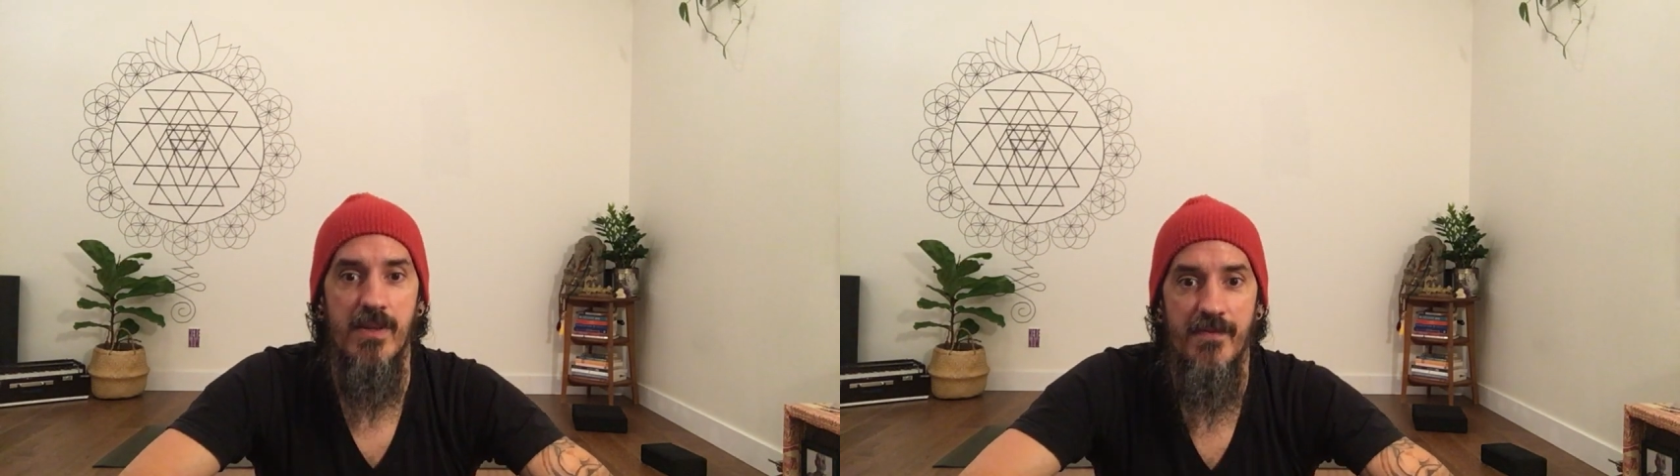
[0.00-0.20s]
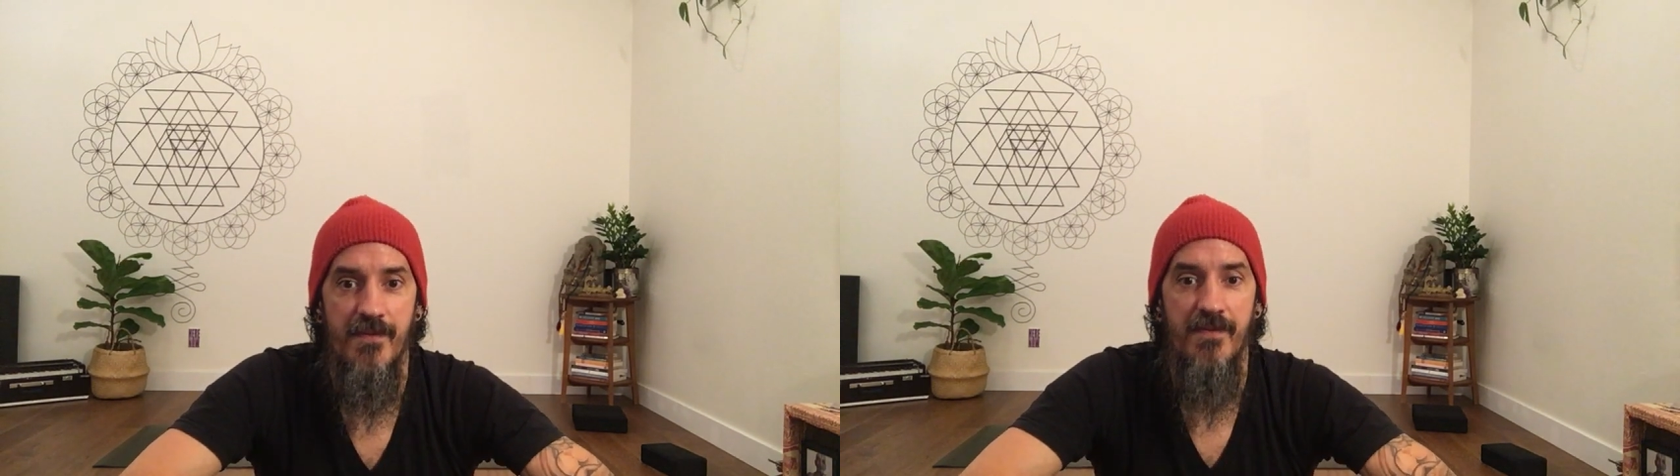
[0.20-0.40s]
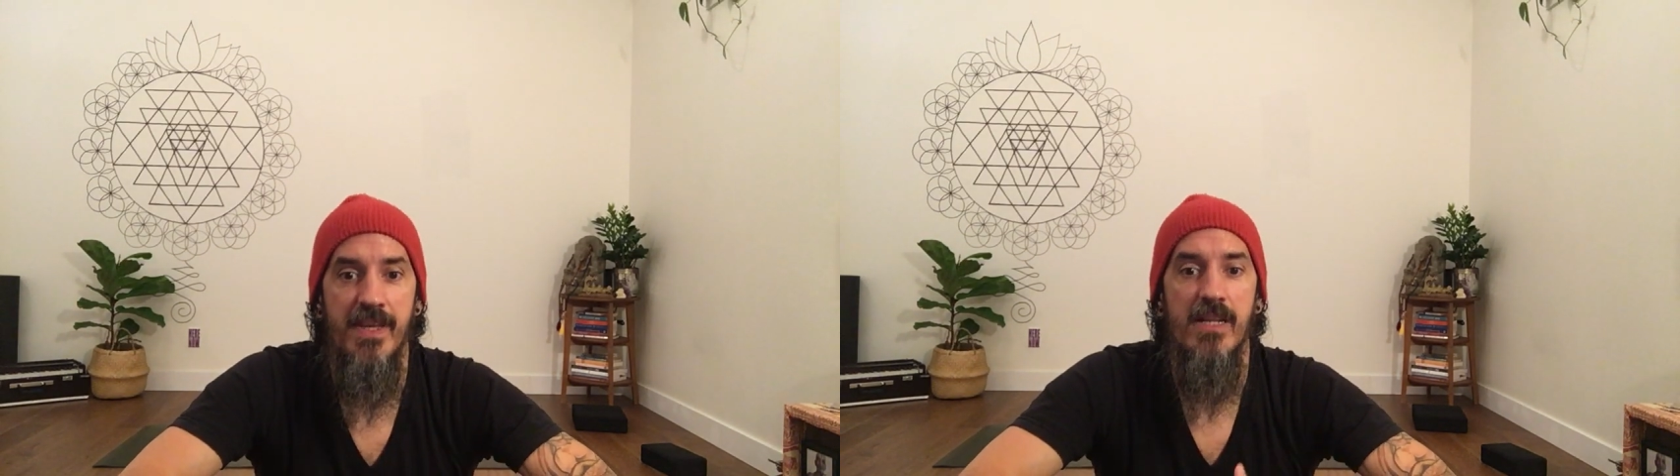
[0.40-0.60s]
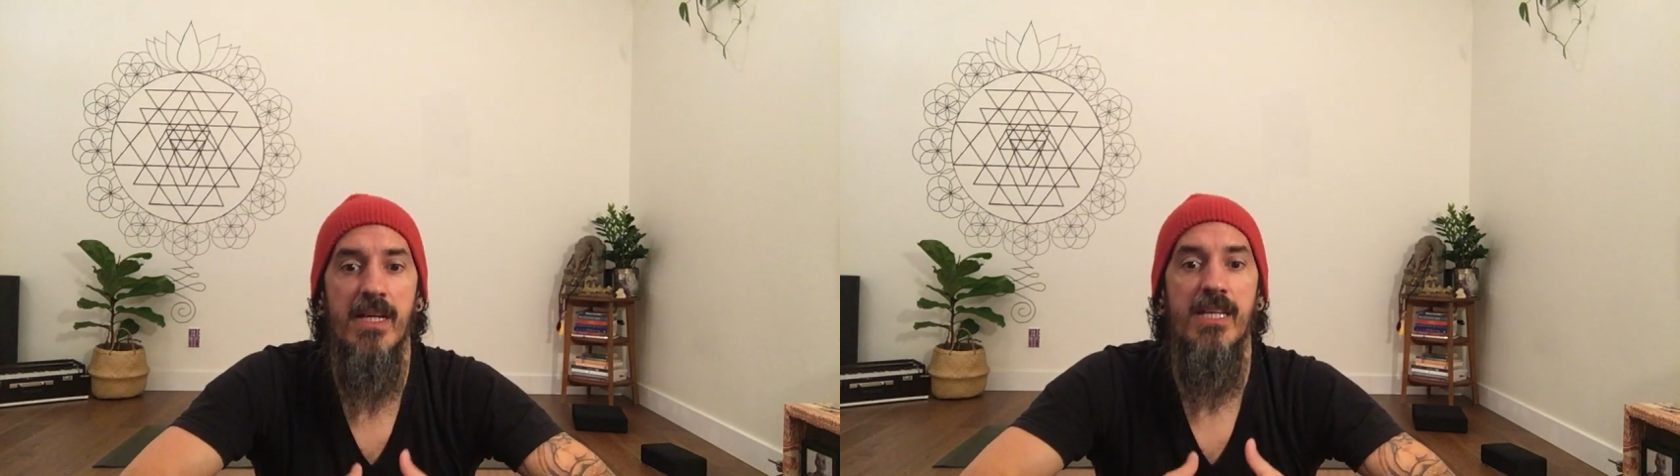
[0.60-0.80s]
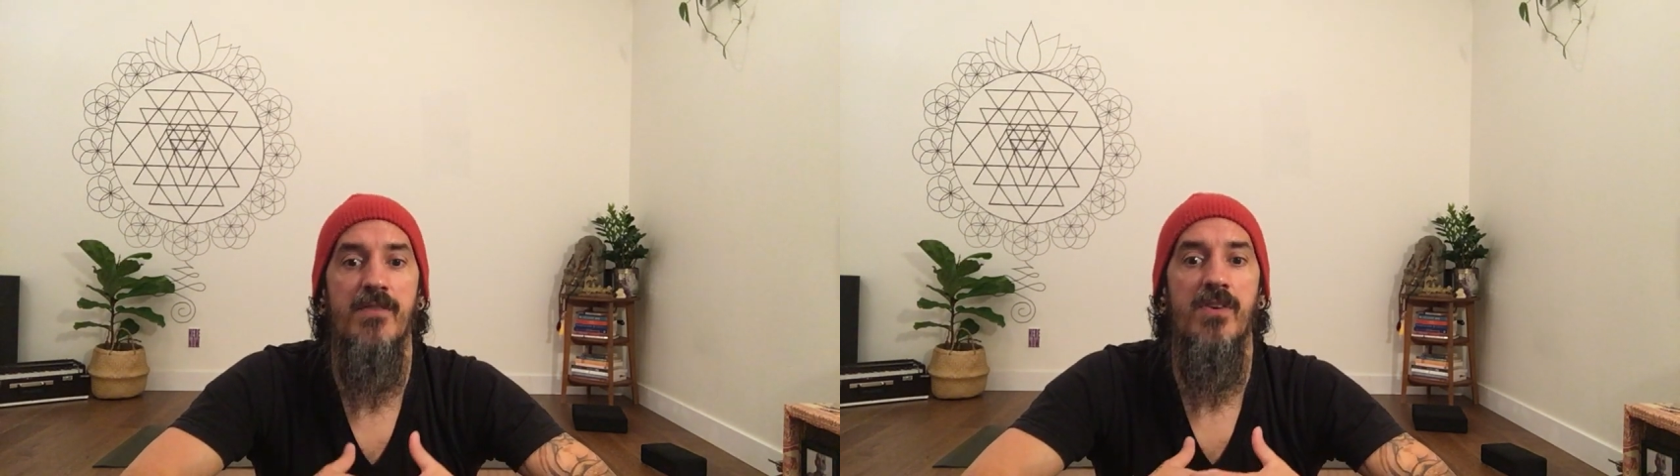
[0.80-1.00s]
feel
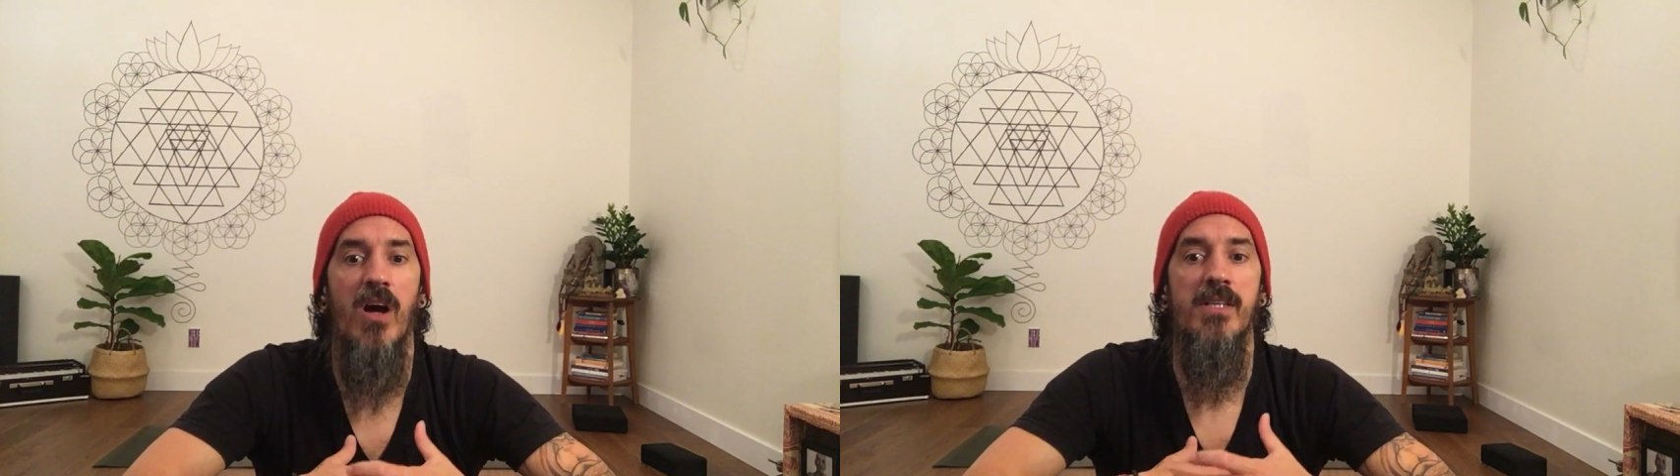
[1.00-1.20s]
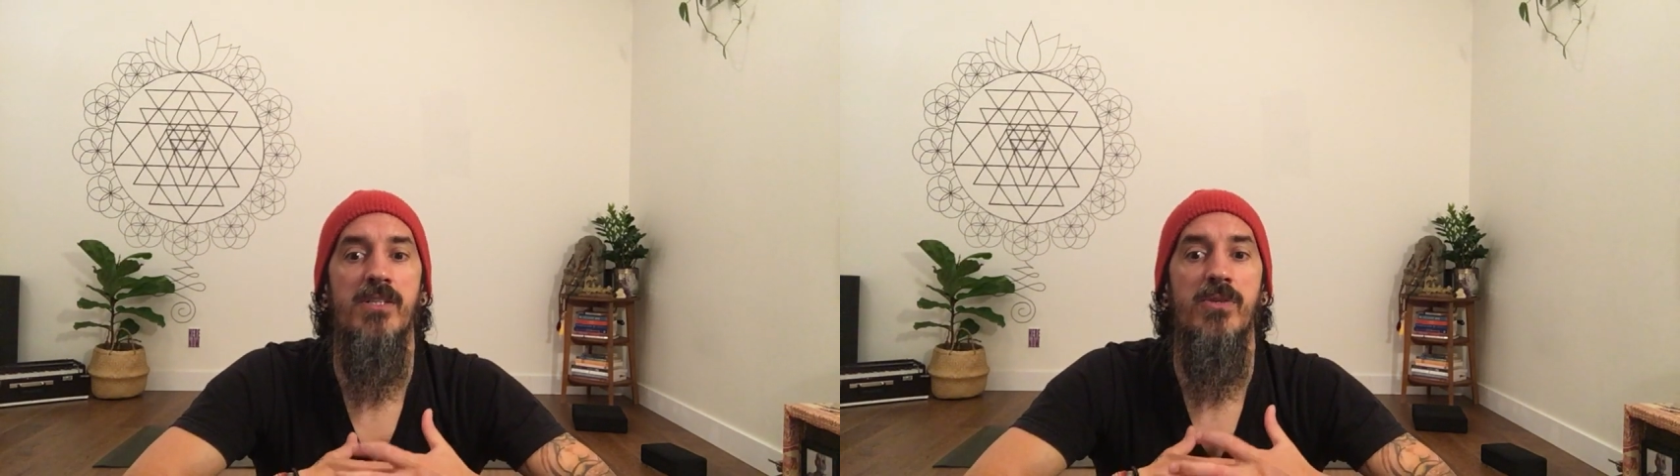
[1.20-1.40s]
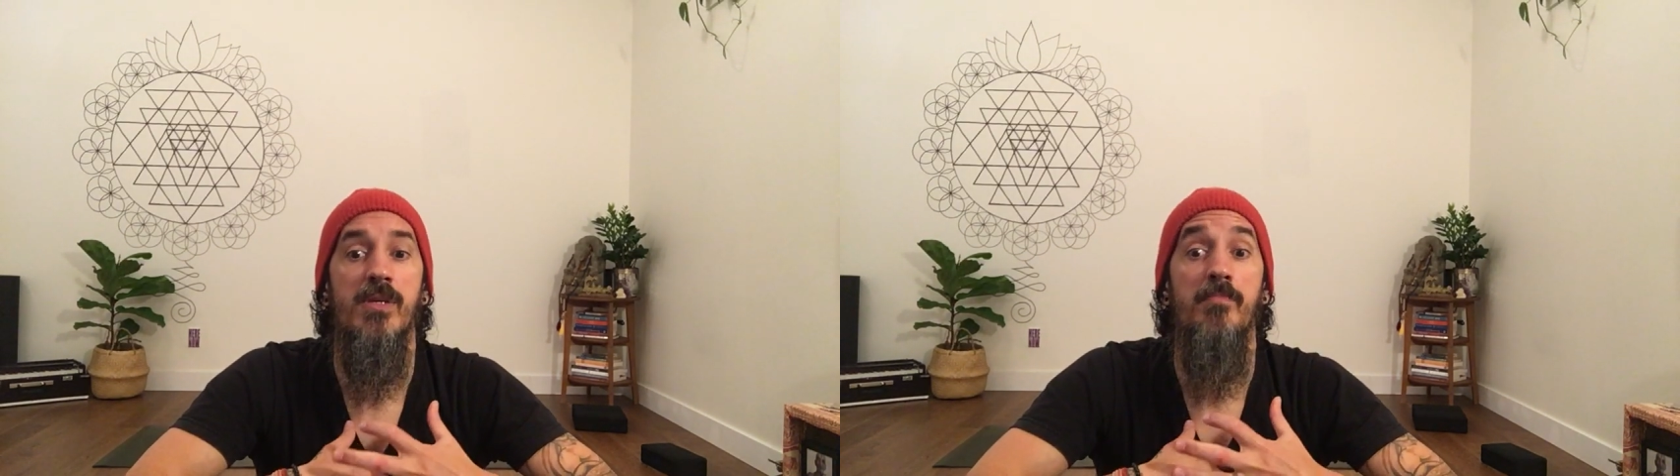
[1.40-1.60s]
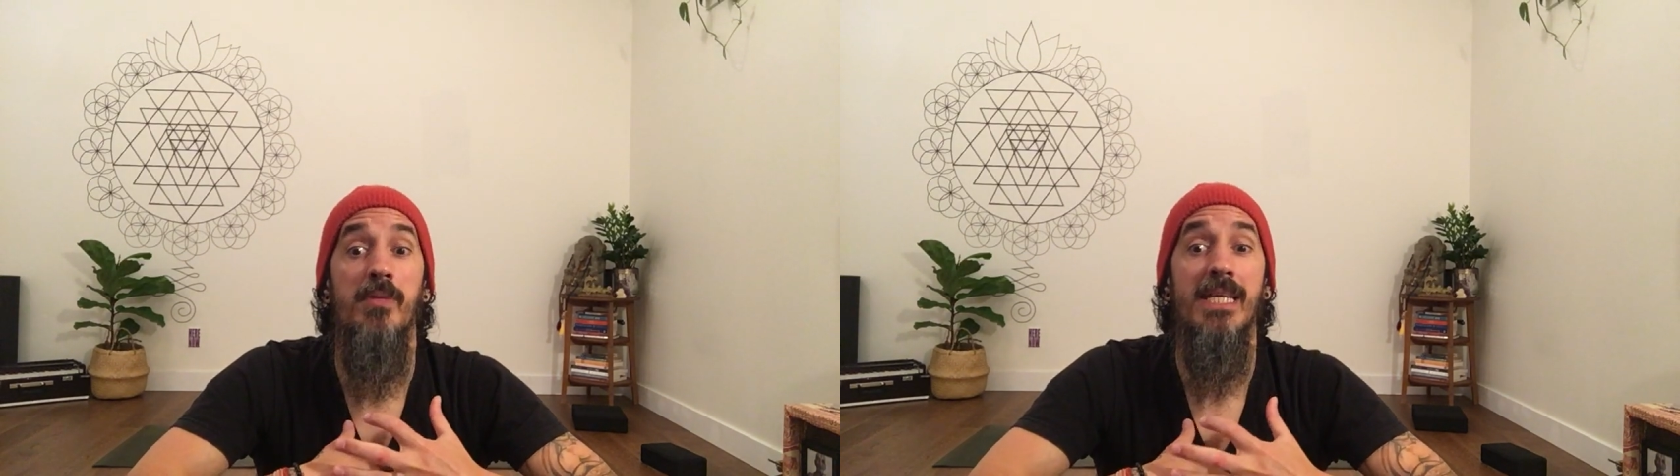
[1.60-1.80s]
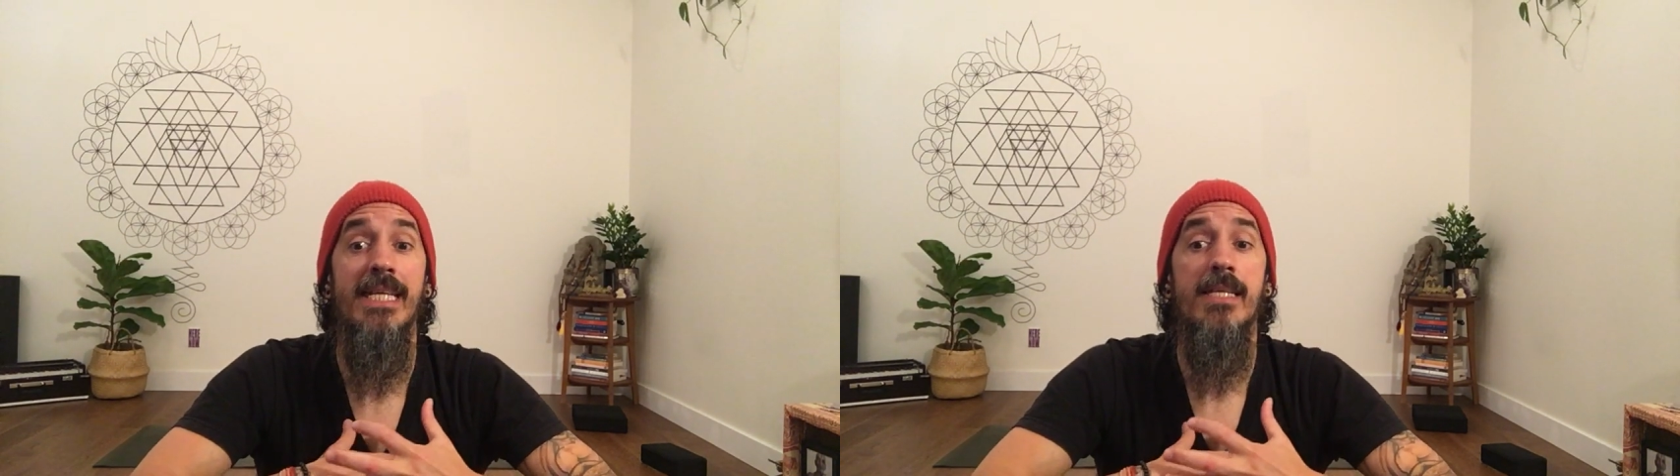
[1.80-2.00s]
like you've gotten to
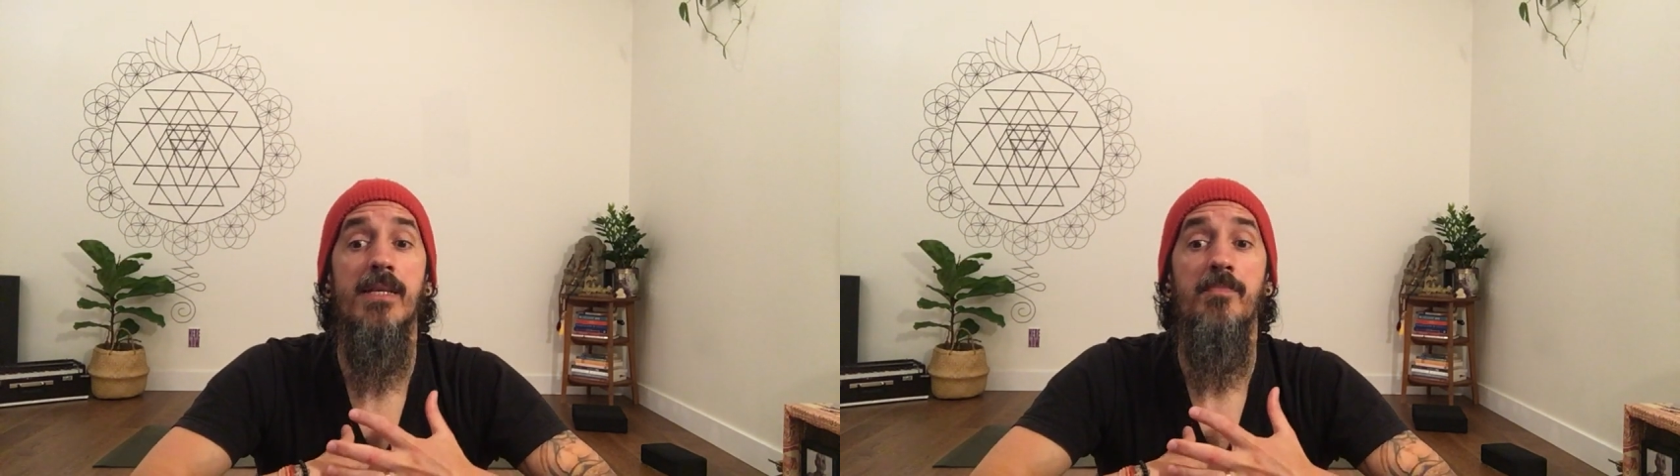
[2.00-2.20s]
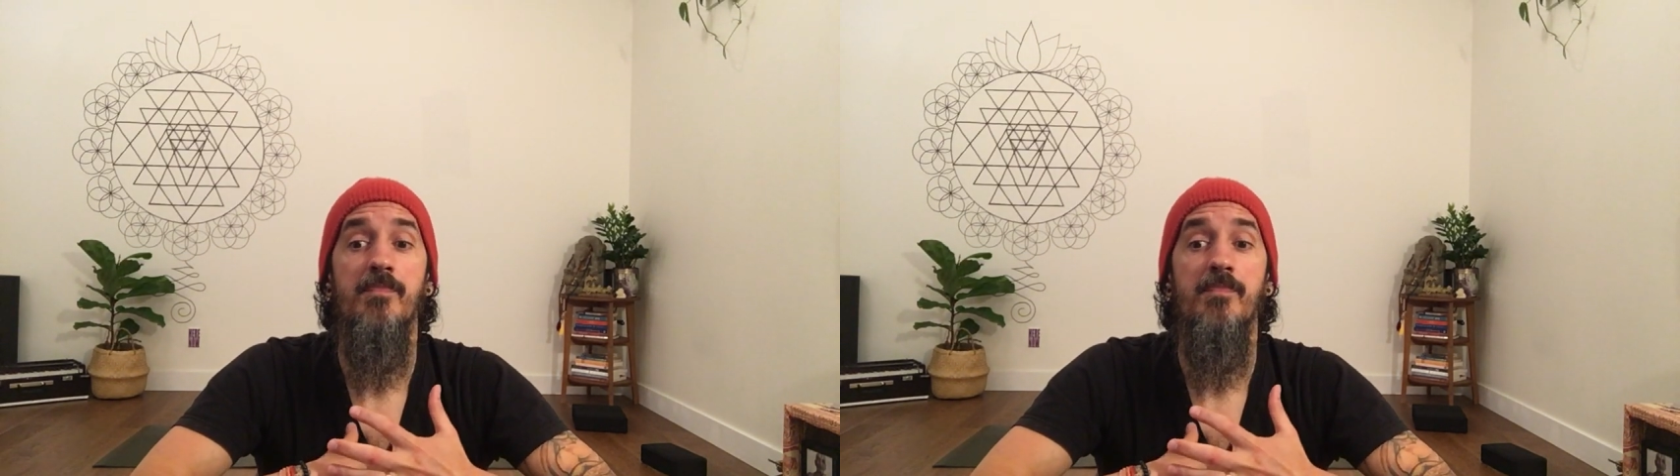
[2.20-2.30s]
complete,